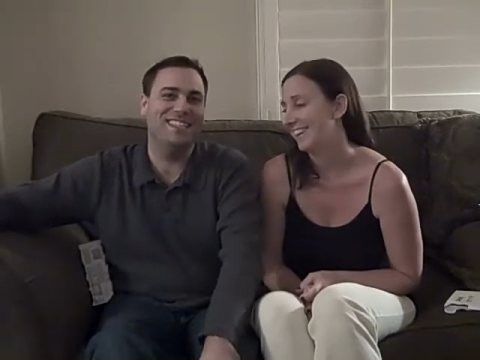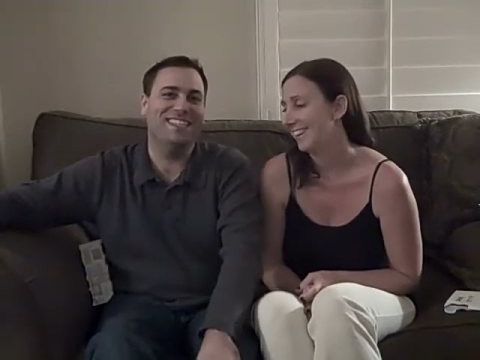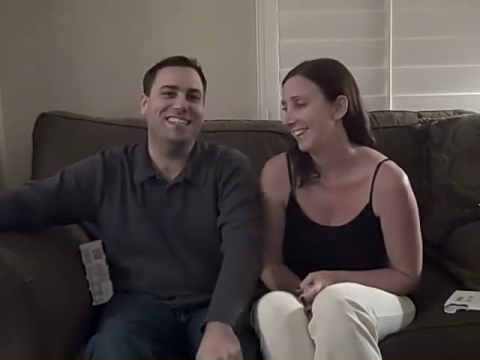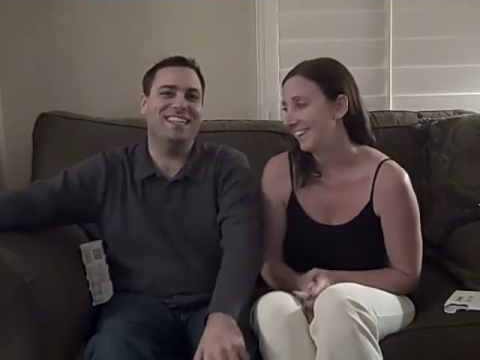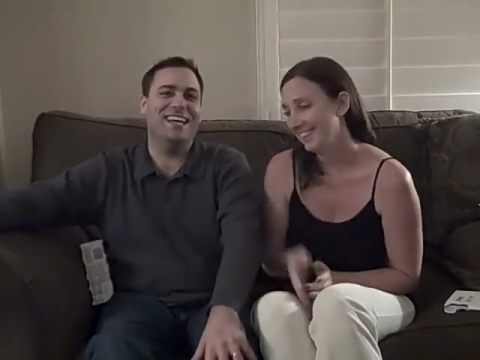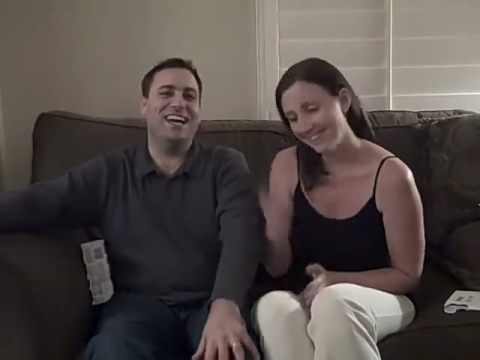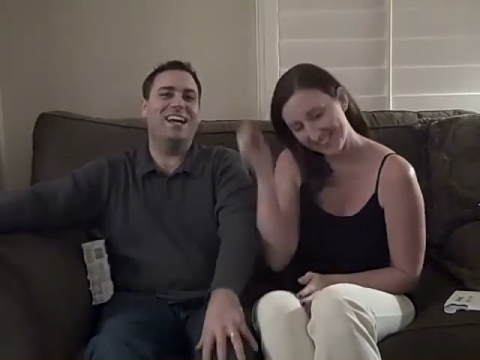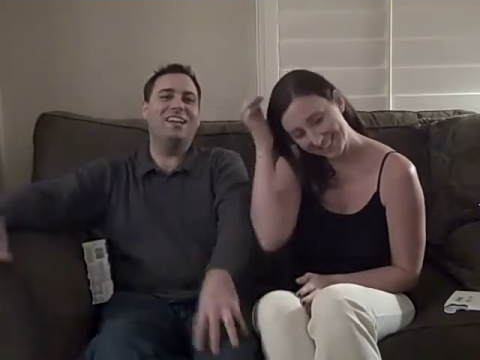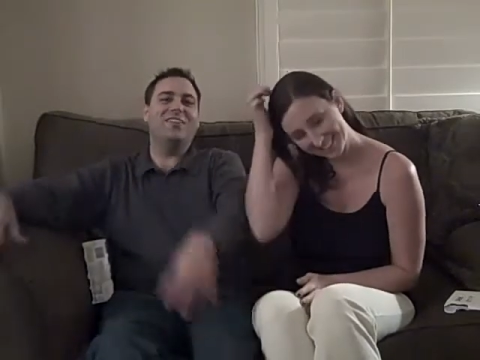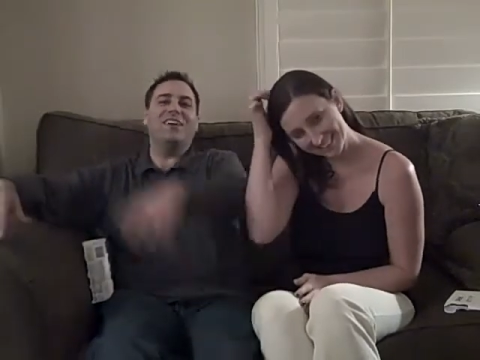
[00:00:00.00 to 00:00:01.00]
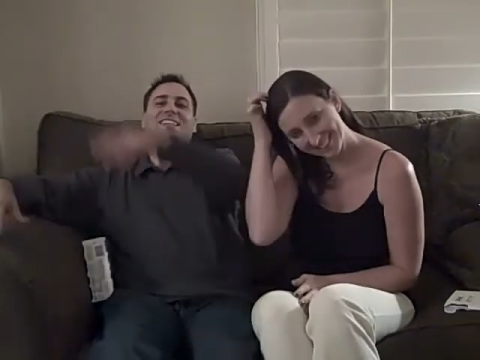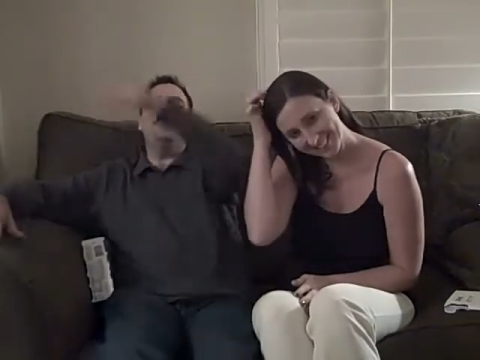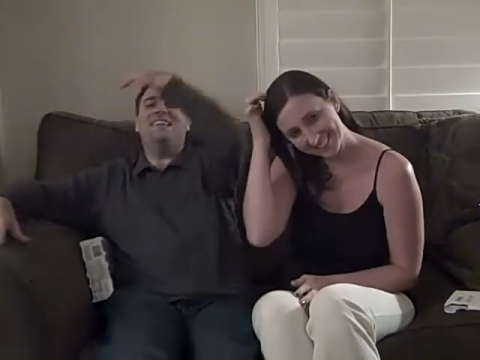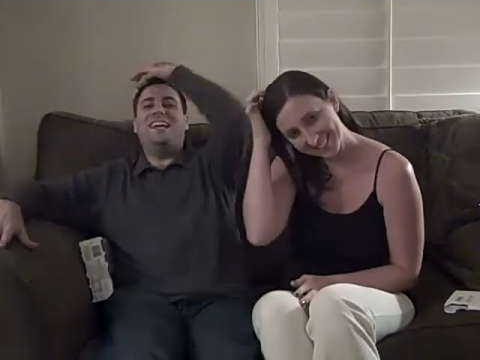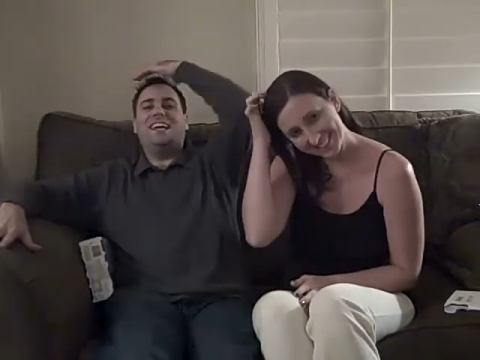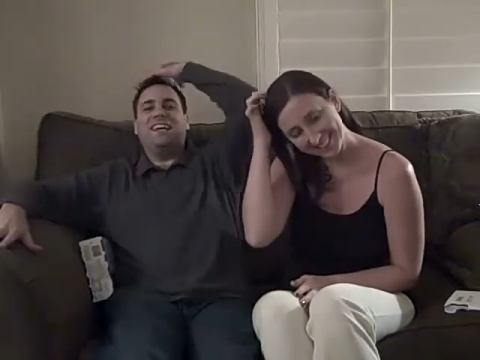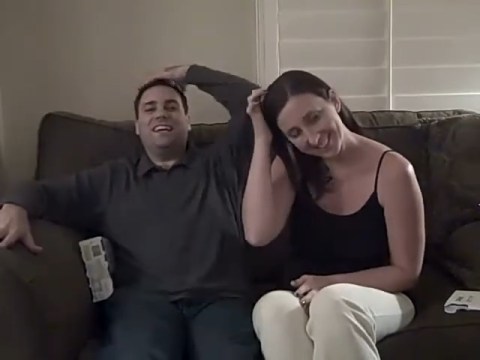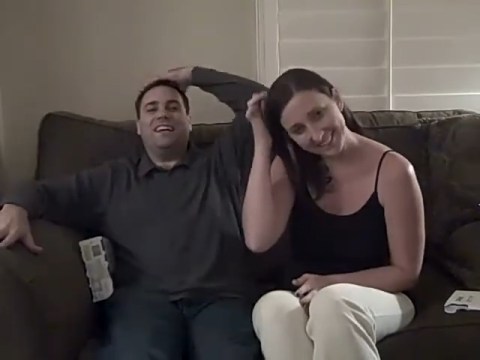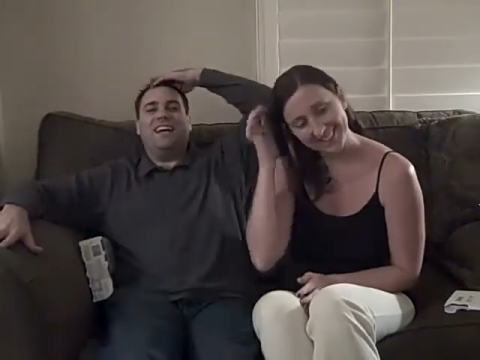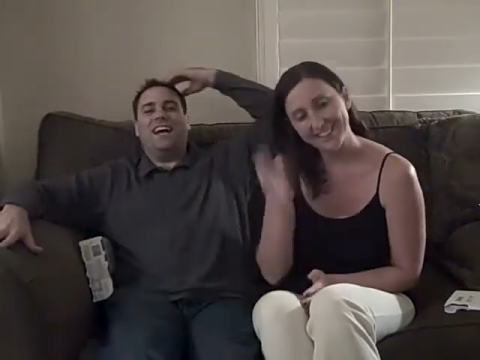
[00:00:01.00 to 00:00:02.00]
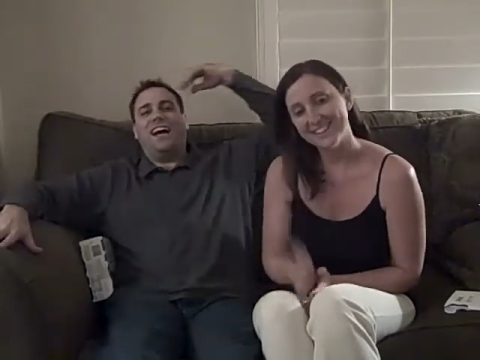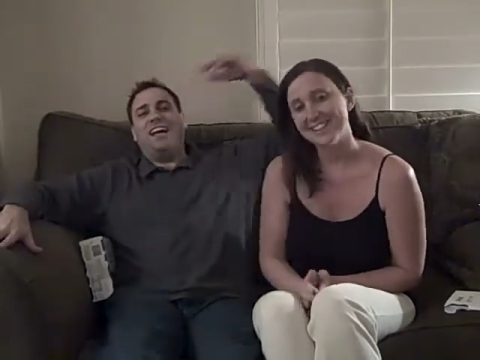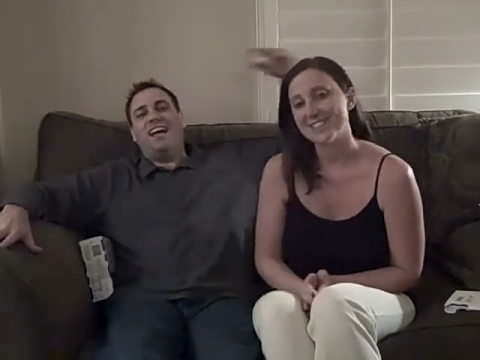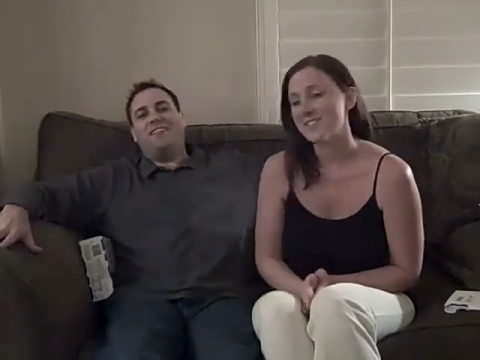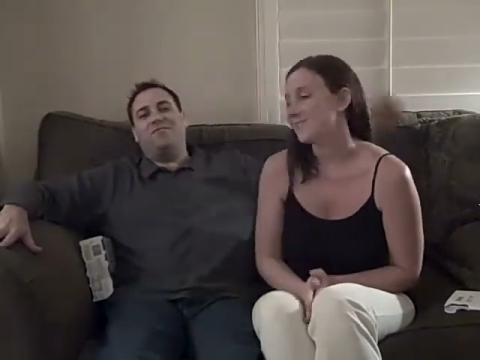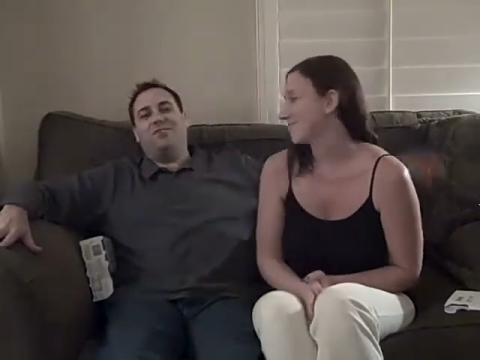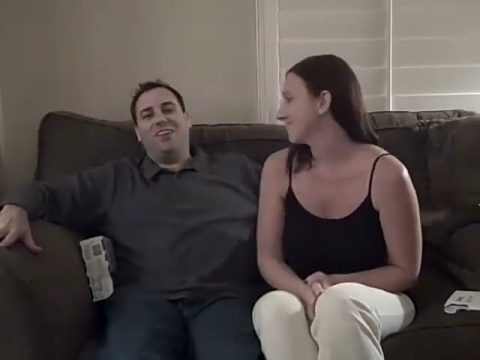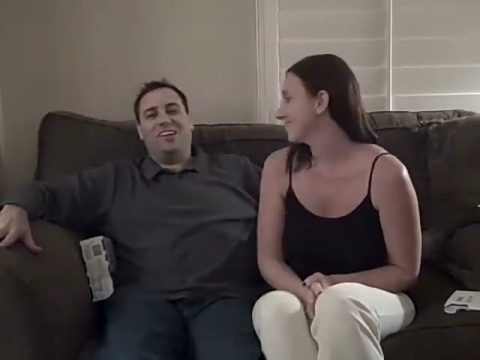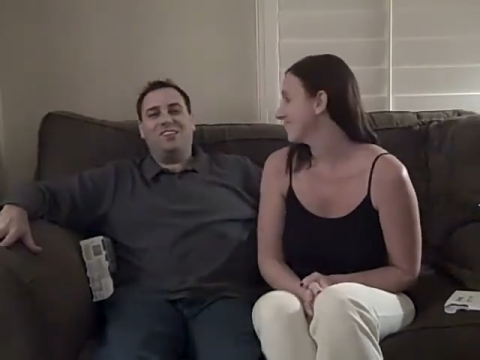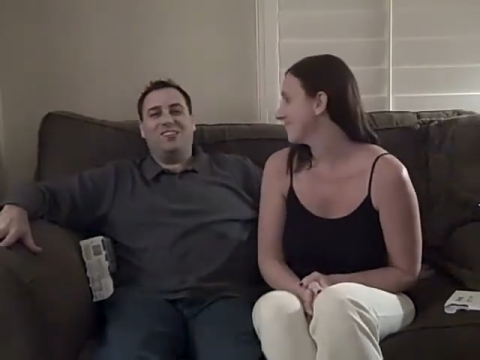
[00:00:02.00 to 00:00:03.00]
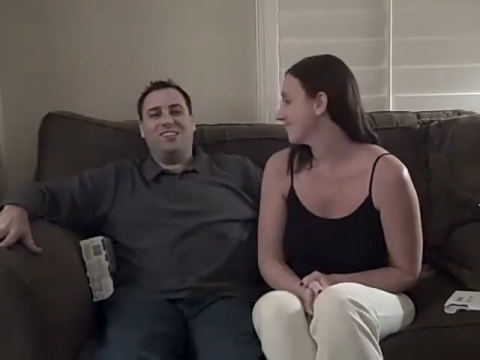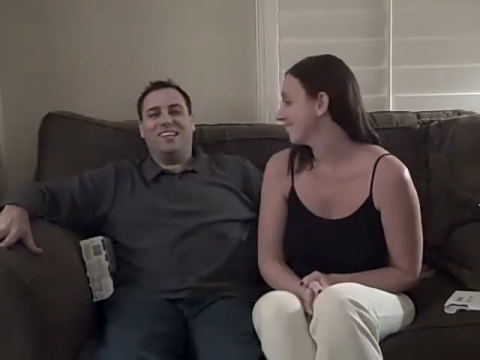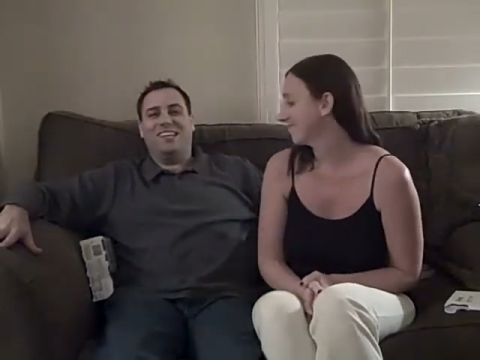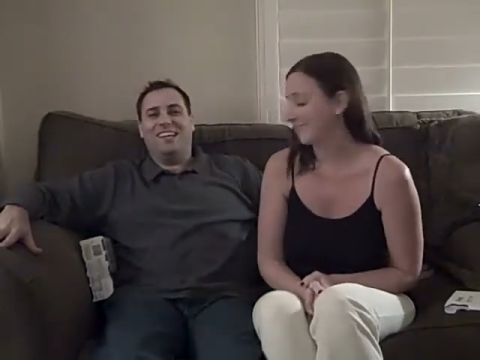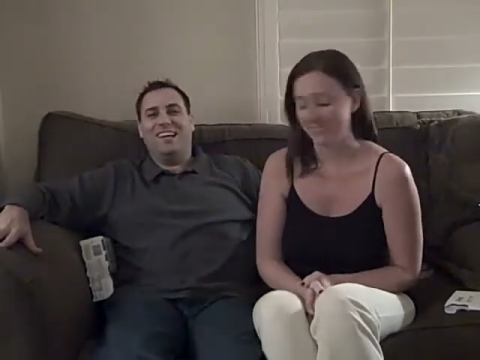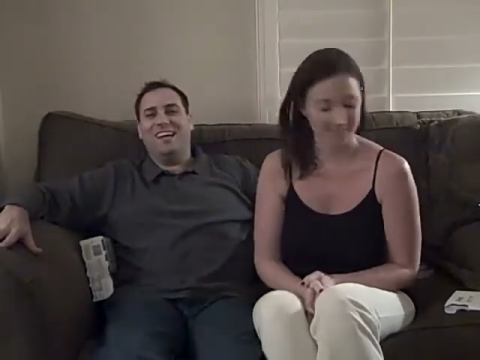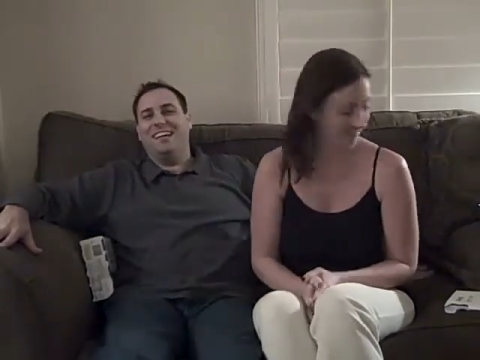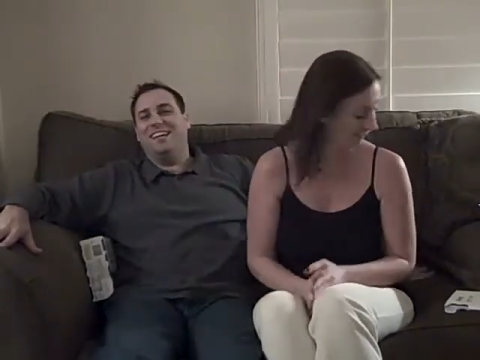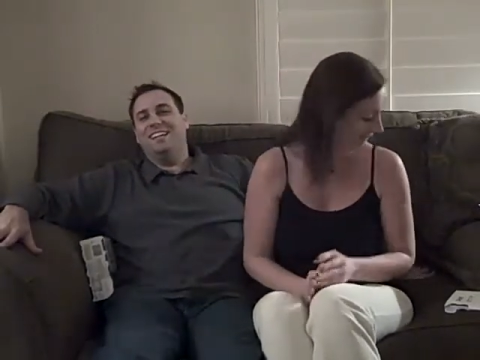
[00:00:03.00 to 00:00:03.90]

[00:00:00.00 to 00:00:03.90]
Speaker 1: But uh, anyway, today I had for lunch the. Uh,